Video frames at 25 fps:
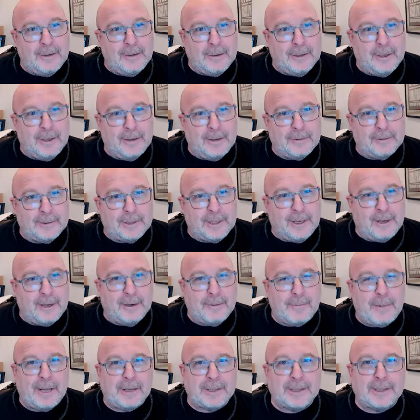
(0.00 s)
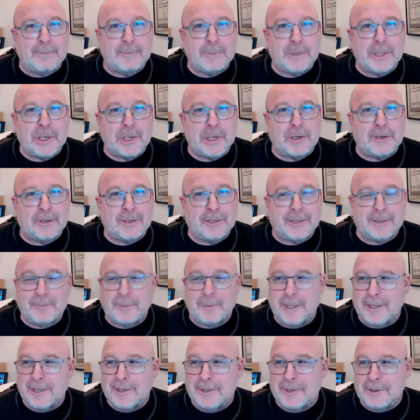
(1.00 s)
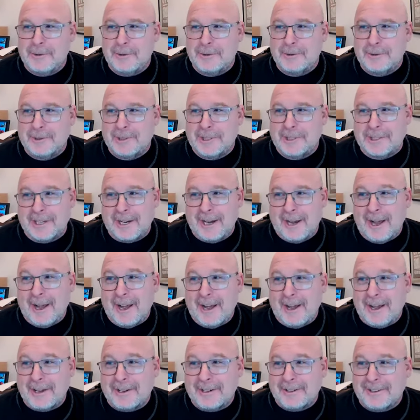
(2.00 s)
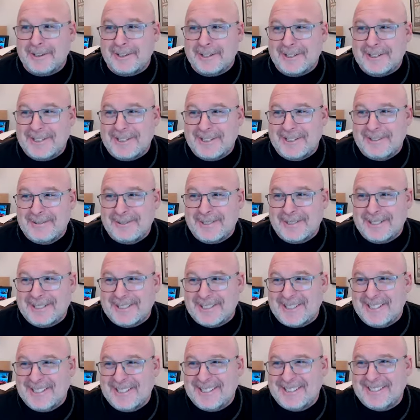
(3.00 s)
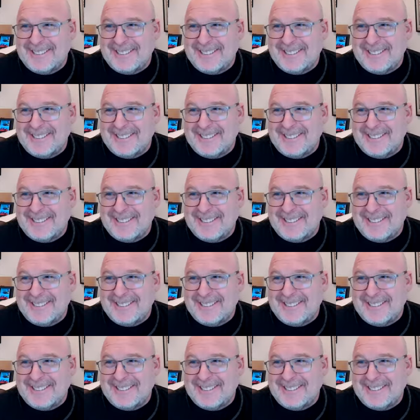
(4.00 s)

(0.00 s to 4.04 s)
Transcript: you know, talk about some dirt that we can use on Scott. Like she was, she's.